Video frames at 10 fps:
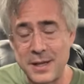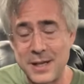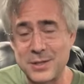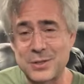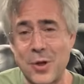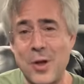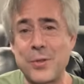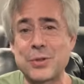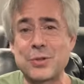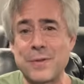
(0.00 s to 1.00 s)
install
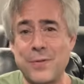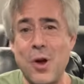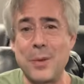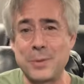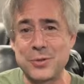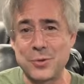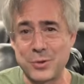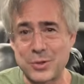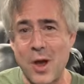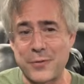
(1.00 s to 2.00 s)
the volume control
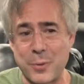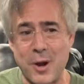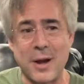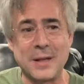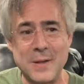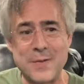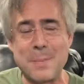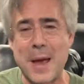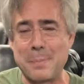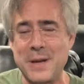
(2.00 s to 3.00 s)
software, and leave the
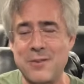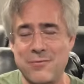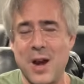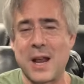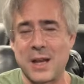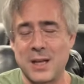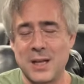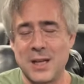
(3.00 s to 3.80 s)
Mac Mini running.